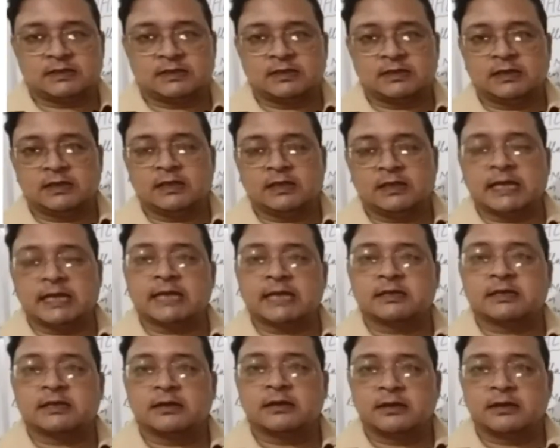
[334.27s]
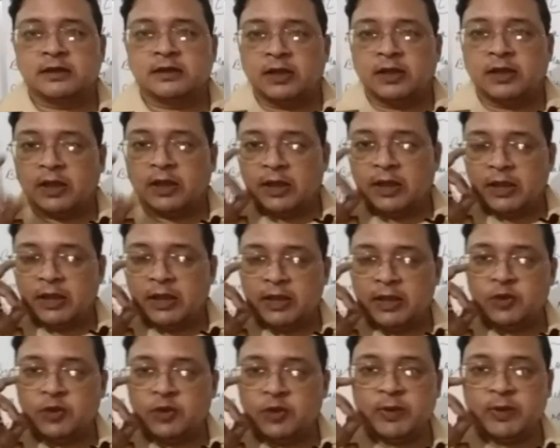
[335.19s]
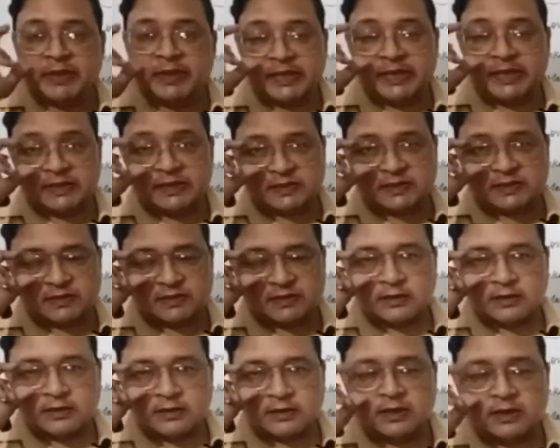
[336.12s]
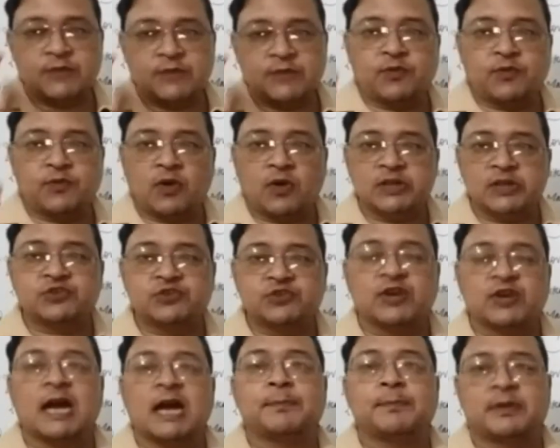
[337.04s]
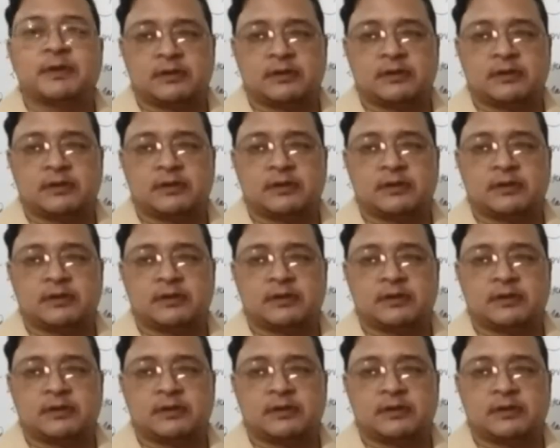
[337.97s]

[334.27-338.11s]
that human beings, they fall trap